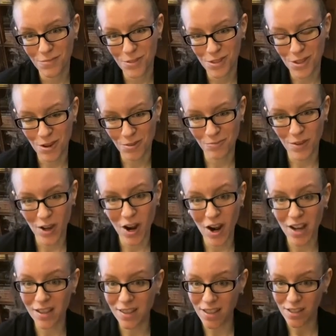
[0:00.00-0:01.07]
So, all
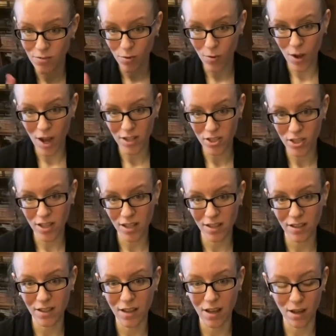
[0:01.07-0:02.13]
right, thanks for
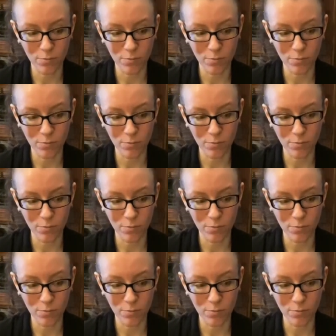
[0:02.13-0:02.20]
watching.